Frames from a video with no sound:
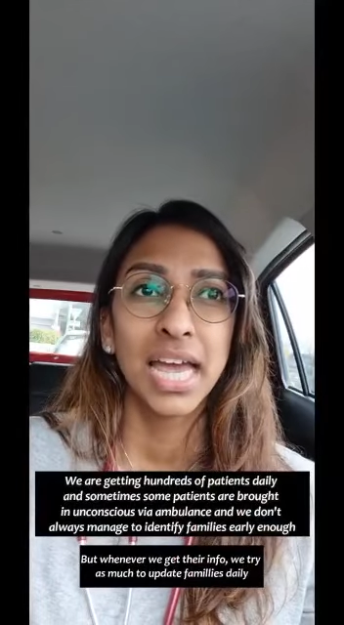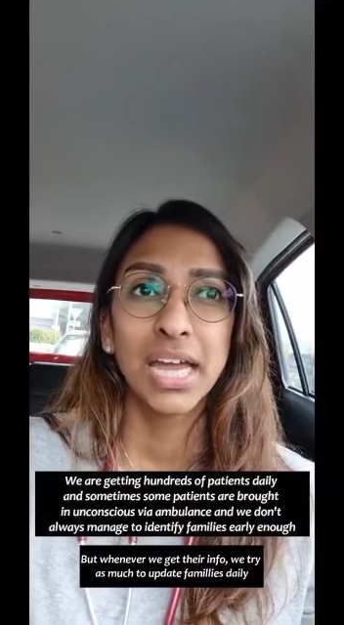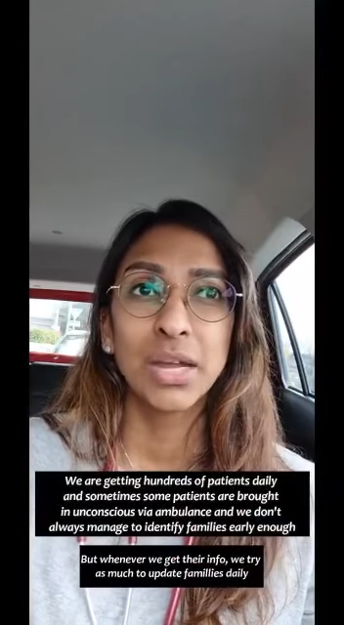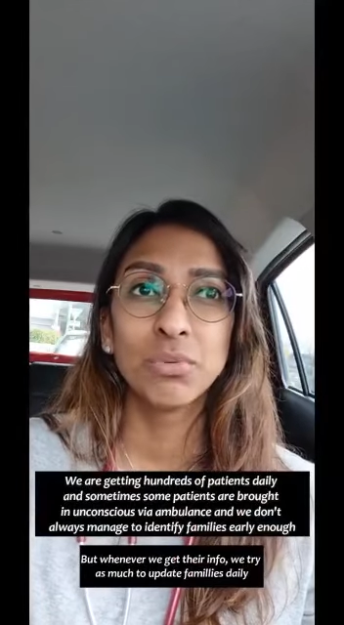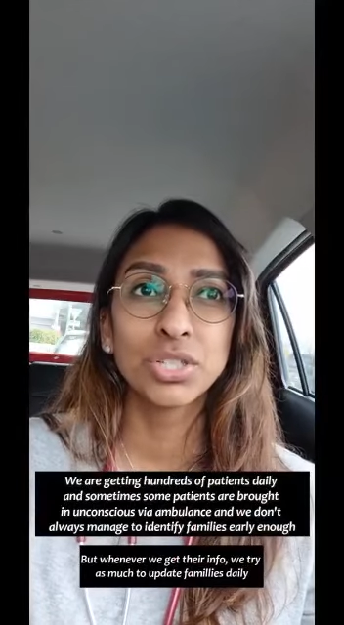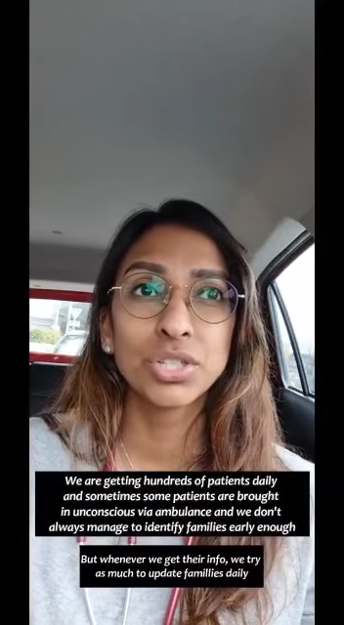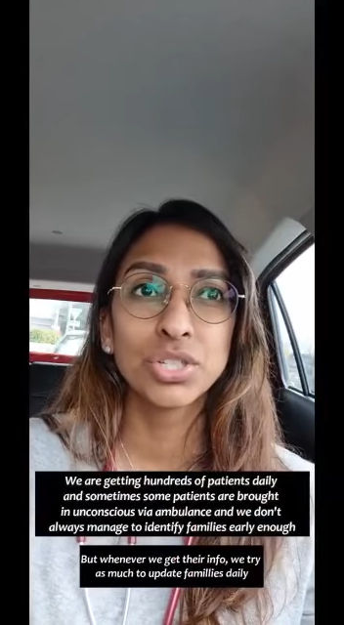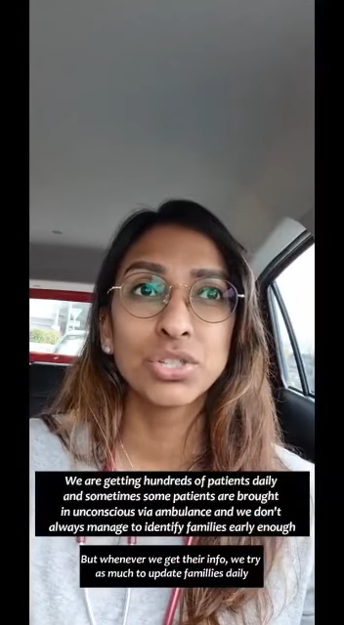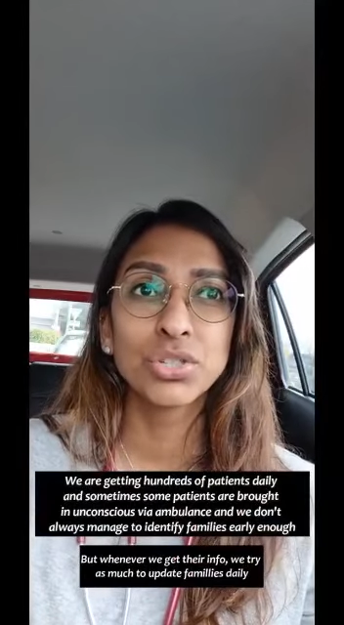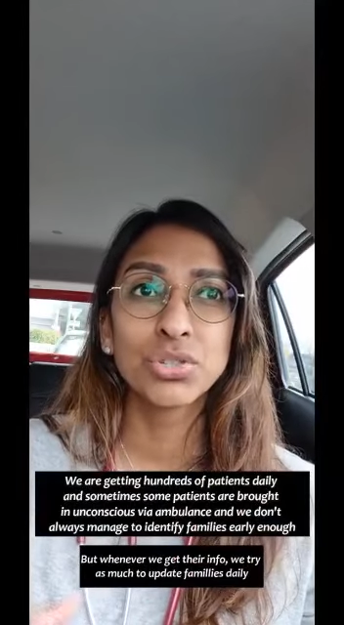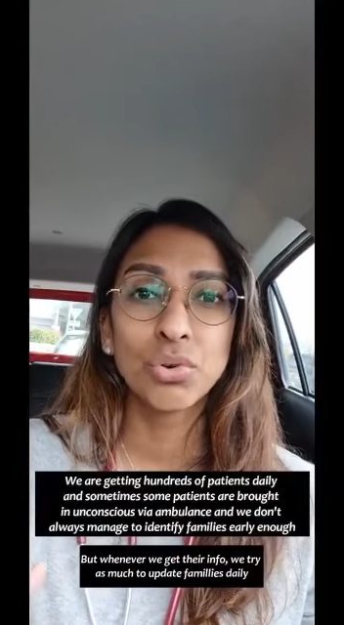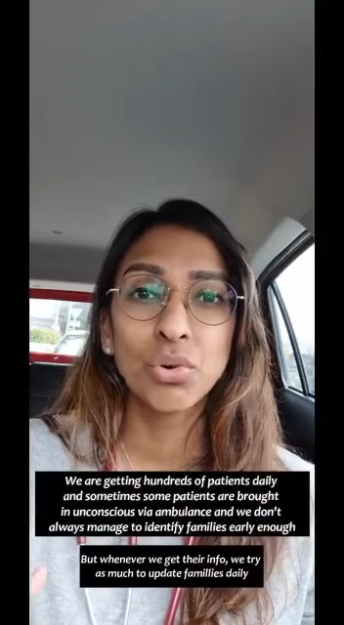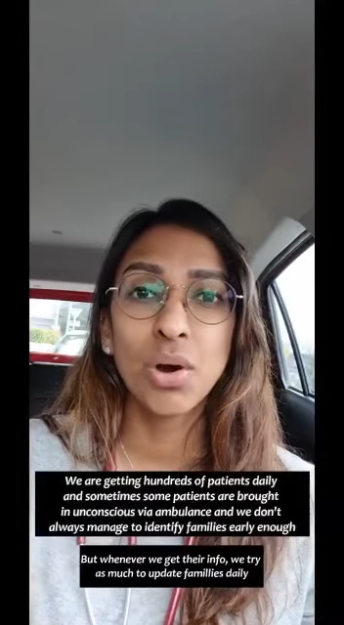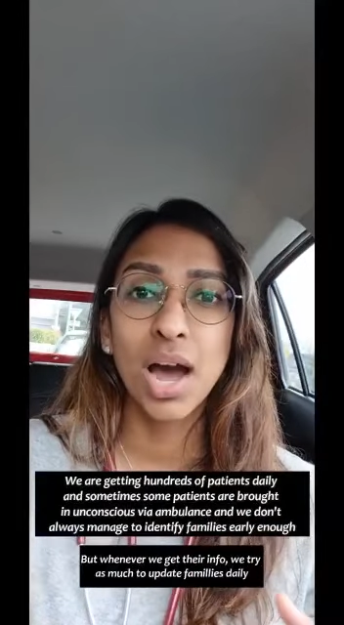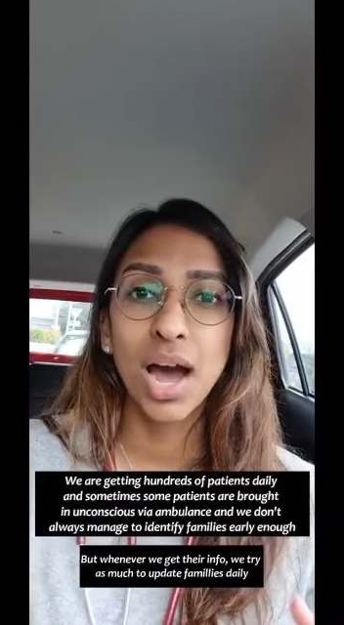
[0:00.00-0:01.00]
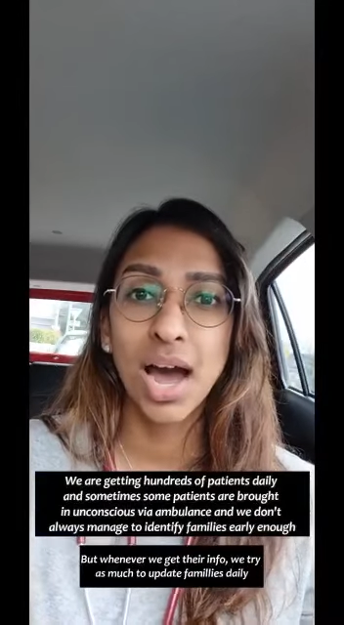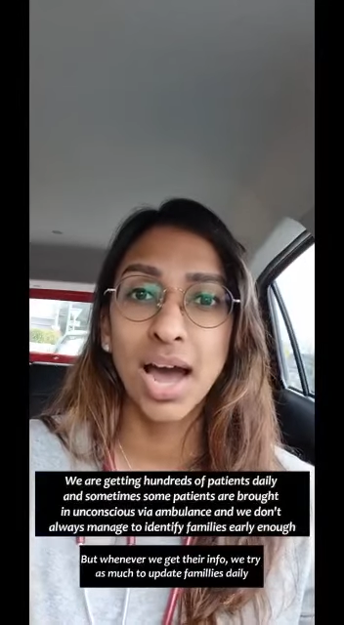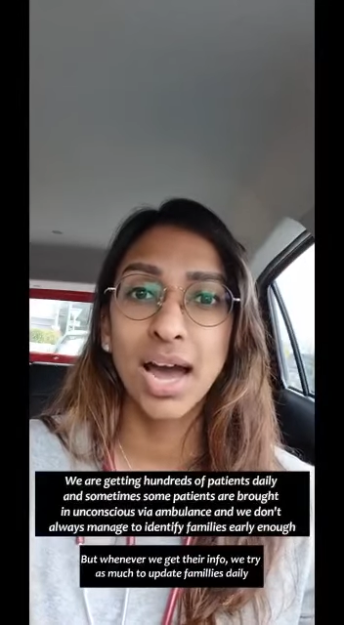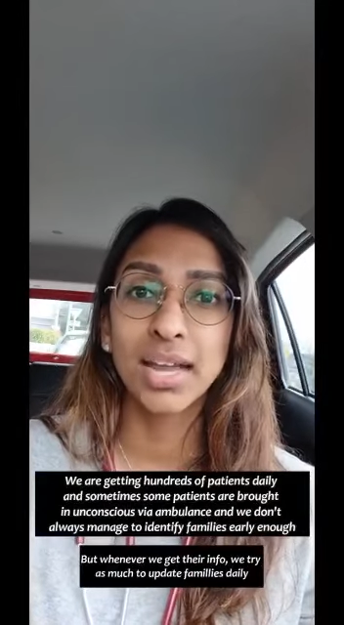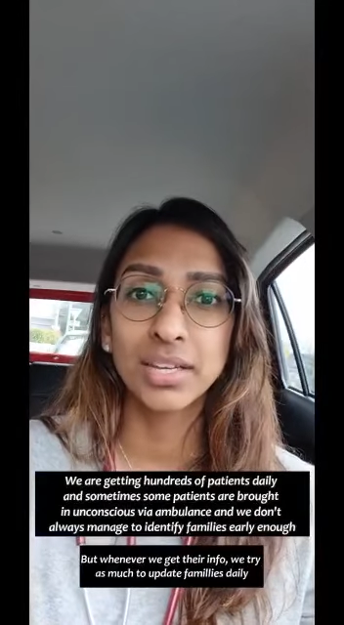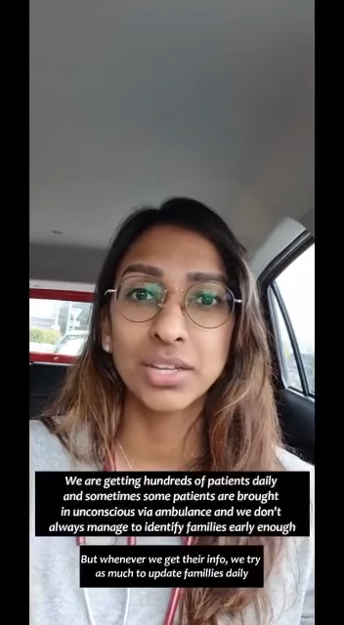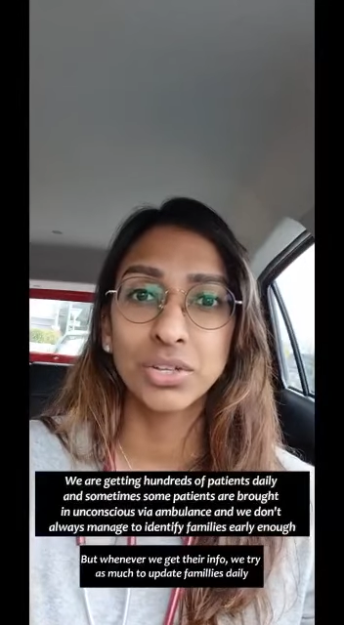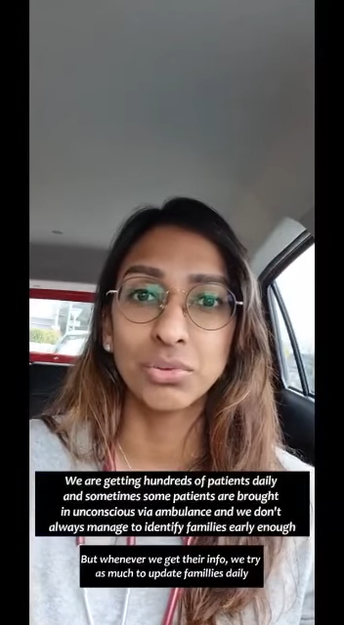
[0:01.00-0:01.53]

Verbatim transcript: it was just so hard